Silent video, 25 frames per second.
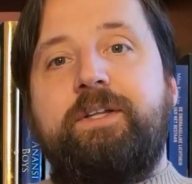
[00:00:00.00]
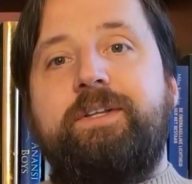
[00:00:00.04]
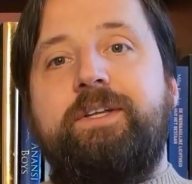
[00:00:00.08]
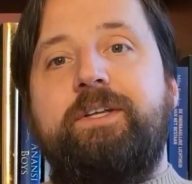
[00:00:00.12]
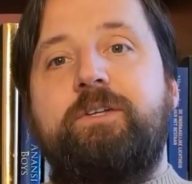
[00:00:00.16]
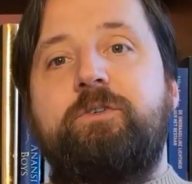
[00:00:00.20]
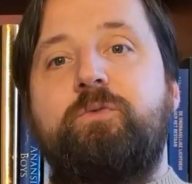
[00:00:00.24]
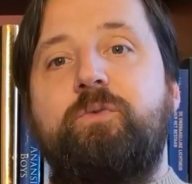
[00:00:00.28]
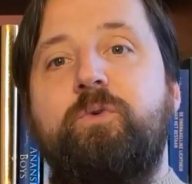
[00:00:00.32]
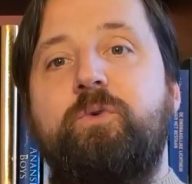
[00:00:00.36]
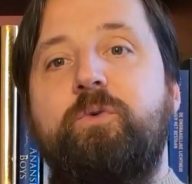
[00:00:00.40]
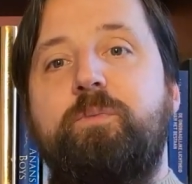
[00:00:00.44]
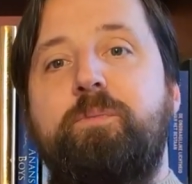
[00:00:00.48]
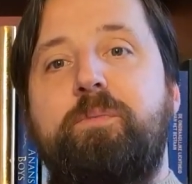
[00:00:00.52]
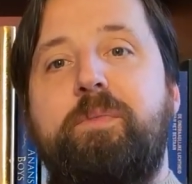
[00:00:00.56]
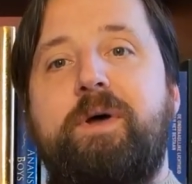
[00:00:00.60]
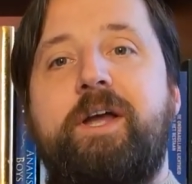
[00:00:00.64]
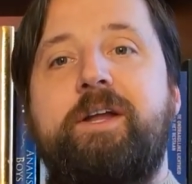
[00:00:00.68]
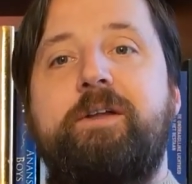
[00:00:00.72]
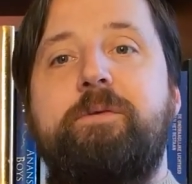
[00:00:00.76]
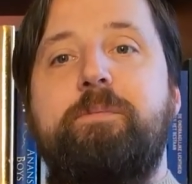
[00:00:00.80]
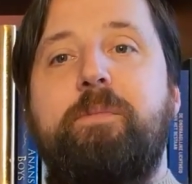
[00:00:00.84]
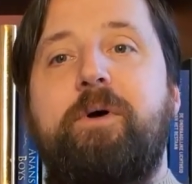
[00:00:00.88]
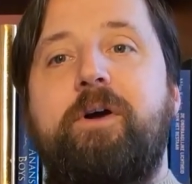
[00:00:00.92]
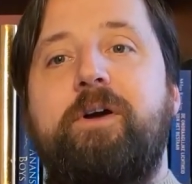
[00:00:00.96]
this room
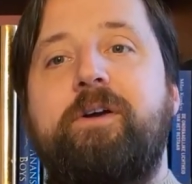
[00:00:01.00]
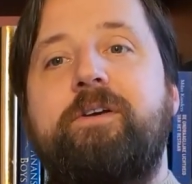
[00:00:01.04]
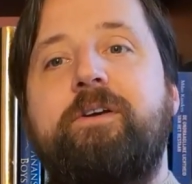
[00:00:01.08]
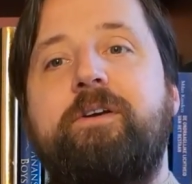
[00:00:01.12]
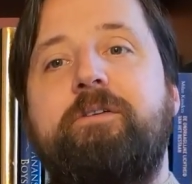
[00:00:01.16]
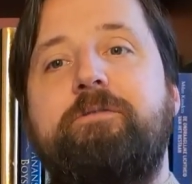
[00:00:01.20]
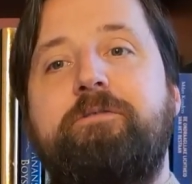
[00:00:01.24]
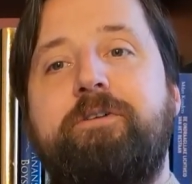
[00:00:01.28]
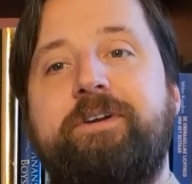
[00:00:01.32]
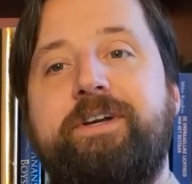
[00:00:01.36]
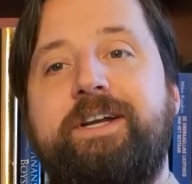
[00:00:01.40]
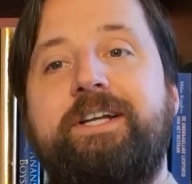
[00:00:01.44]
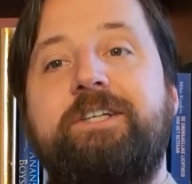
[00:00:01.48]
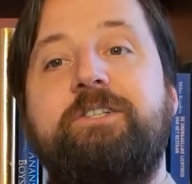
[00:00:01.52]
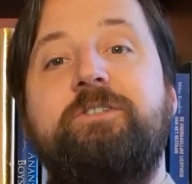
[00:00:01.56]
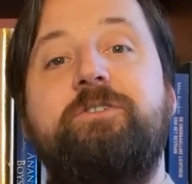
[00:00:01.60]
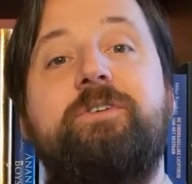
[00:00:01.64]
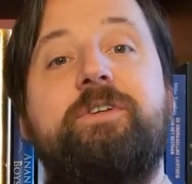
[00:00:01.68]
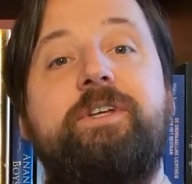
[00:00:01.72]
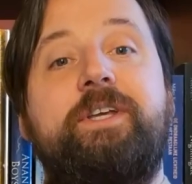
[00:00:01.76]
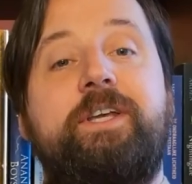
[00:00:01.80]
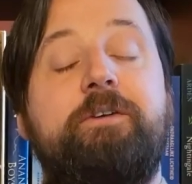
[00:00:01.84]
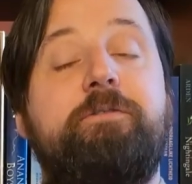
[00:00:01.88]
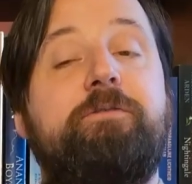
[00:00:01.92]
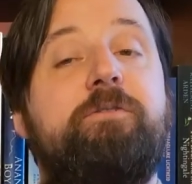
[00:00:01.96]
might mark a
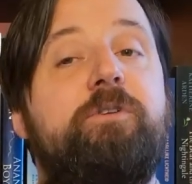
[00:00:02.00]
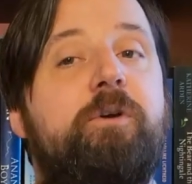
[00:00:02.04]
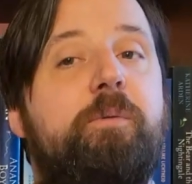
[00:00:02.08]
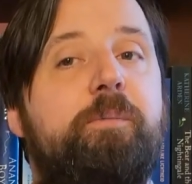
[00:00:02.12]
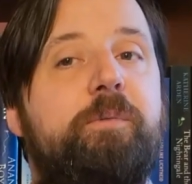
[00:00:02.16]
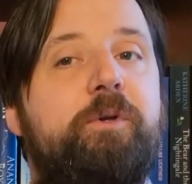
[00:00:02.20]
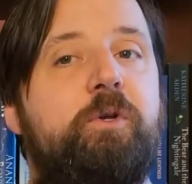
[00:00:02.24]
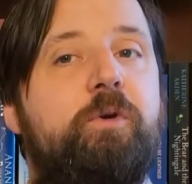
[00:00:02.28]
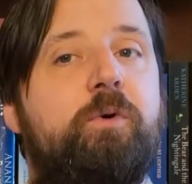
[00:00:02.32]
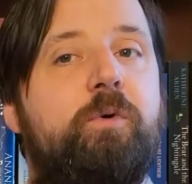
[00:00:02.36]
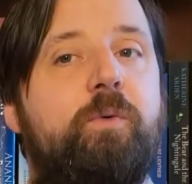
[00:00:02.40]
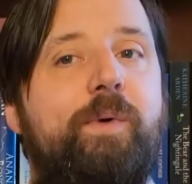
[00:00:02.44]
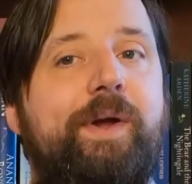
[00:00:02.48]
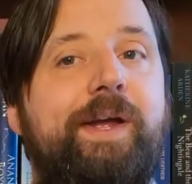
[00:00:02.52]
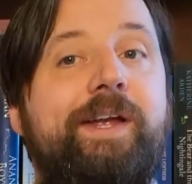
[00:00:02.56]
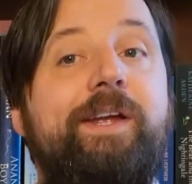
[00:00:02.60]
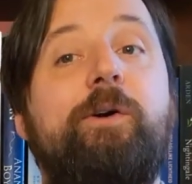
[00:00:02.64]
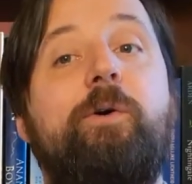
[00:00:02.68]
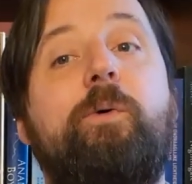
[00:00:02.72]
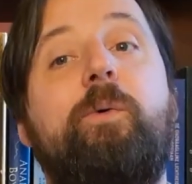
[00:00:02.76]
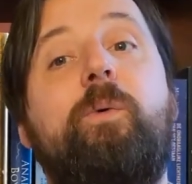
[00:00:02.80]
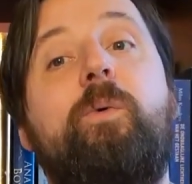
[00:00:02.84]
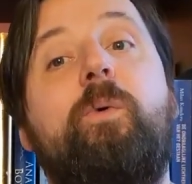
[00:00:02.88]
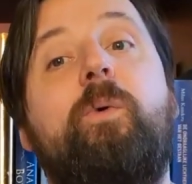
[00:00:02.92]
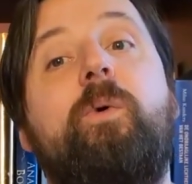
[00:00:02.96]
financial gift coming your way
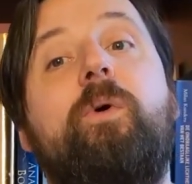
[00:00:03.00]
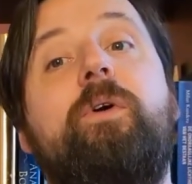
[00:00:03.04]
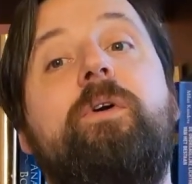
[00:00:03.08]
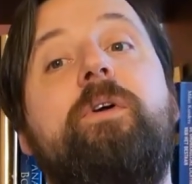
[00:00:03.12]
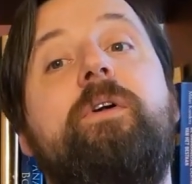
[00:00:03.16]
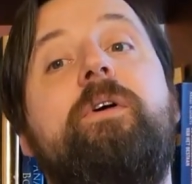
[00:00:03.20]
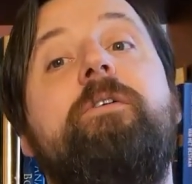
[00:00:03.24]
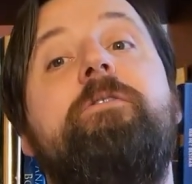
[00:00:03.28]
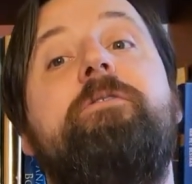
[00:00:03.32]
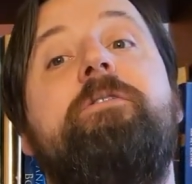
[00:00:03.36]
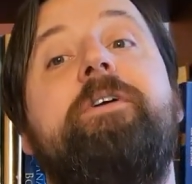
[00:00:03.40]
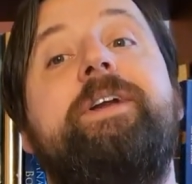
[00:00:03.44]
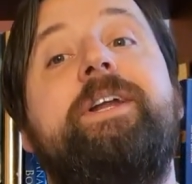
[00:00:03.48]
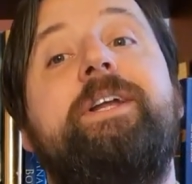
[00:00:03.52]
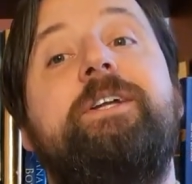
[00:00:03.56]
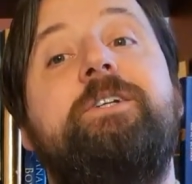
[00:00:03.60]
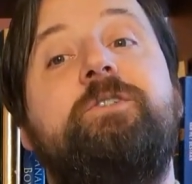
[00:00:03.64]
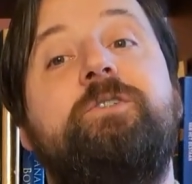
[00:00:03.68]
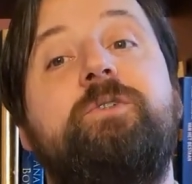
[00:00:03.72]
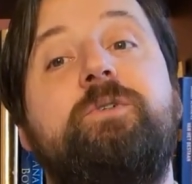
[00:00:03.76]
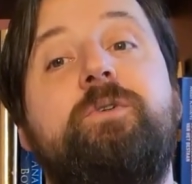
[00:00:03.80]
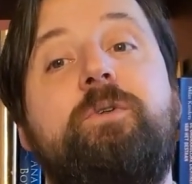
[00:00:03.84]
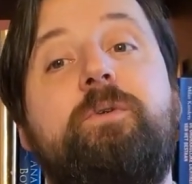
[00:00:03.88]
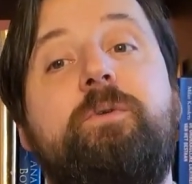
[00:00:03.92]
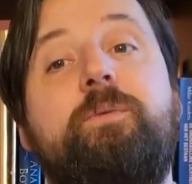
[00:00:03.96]
or a
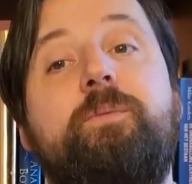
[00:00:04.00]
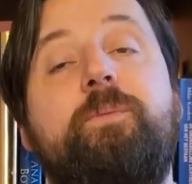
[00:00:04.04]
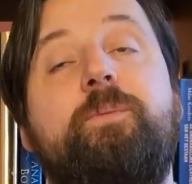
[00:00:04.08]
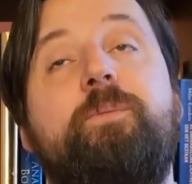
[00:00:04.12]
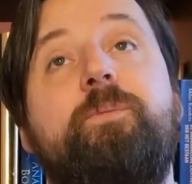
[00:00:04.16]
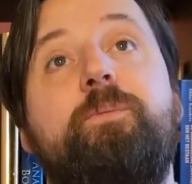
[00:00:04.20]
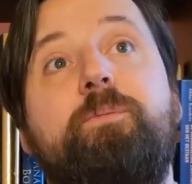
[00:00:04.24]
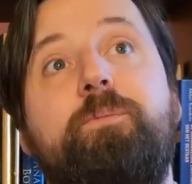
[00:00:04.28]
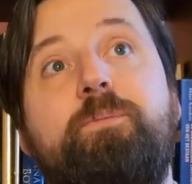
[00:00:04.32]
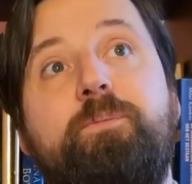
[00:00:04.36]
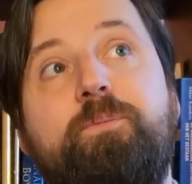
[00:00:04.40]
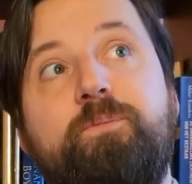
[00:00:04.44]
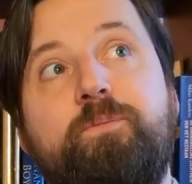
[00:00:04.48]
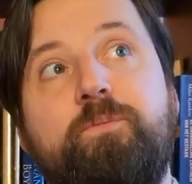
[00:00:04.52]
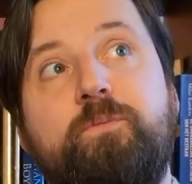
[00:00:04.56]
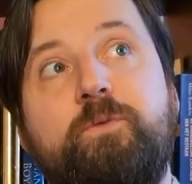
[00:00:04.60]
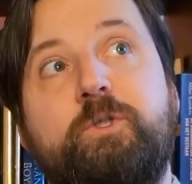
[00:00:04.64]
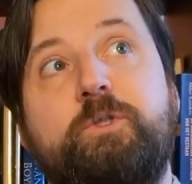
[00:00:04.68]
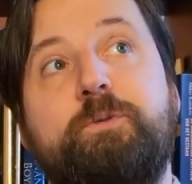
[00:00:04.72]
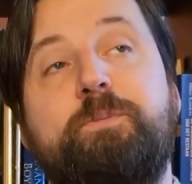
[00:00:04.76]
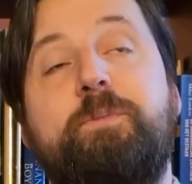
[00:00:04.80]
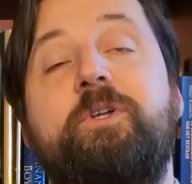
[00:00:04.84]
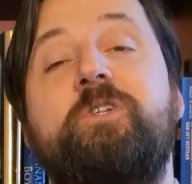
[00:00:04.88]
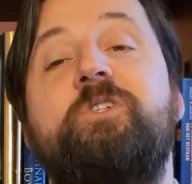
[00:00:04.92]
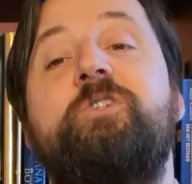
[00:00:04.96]
financial
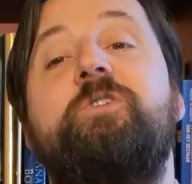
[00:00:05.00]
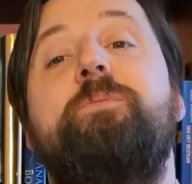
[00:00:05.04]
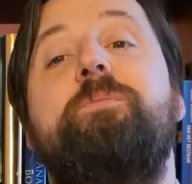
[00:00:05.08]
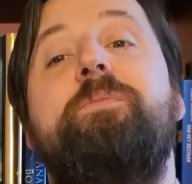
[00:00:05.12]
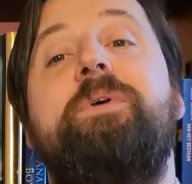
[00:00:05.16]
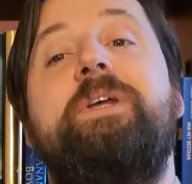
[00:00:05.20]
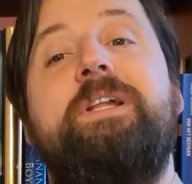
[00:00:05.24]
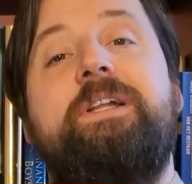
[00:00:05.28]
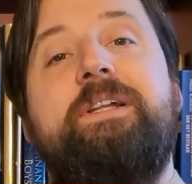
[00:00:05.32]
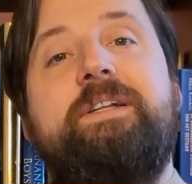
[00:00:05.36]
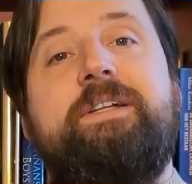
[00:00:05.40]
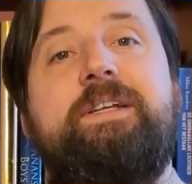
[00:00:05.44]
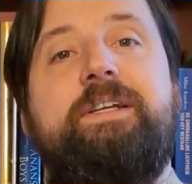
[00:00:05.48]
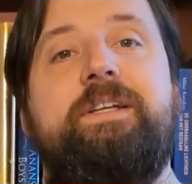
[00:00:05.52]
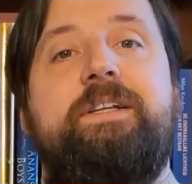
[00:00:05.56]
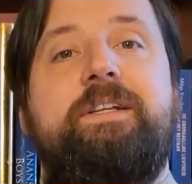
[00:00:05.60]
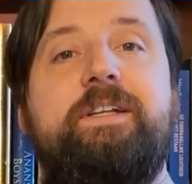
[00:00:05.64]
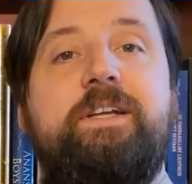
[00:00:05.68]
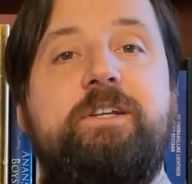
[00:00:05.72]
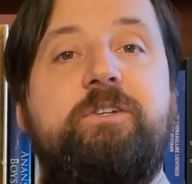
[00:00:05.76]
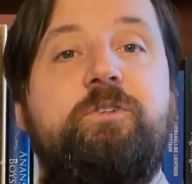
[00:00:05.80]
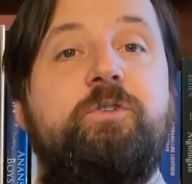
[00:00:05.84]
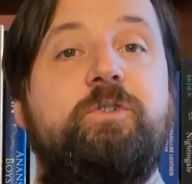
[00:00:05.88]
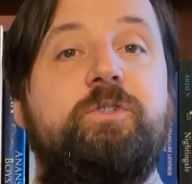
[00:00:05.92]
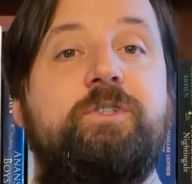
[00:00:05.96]
responsibility
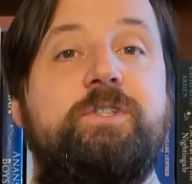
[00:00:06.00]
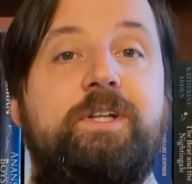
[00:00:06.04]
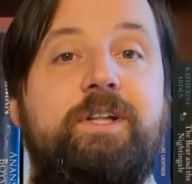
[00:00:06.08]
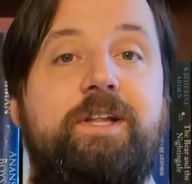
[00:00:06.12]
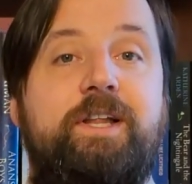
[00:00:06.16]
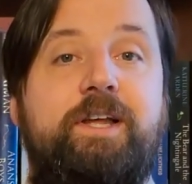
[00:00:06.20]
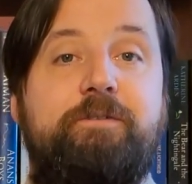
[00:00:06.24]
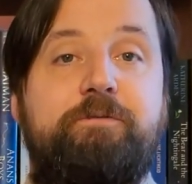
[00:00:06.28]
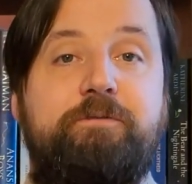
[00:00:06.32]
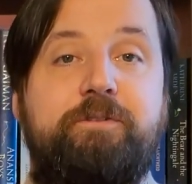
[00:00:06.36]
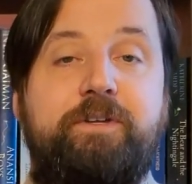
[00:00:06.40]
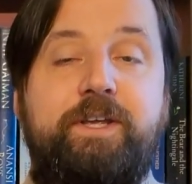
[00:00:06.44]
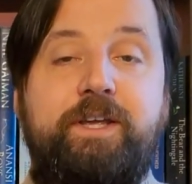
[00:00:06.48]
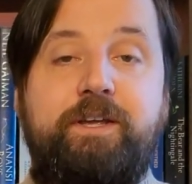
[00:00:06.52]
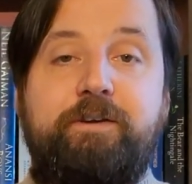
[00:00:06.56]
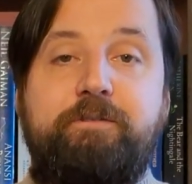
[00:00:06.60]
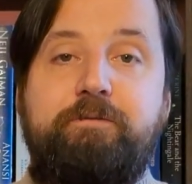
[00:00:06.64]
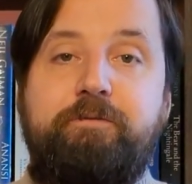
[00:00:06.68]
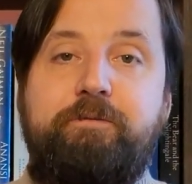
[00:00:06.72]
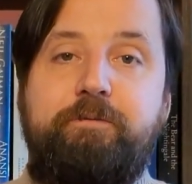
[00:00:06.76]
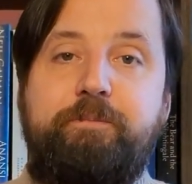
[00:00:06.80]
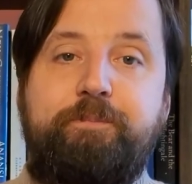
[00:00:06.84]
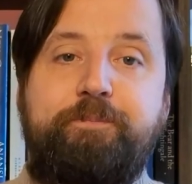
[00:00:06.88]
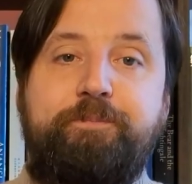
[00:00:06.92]
that you still have to give.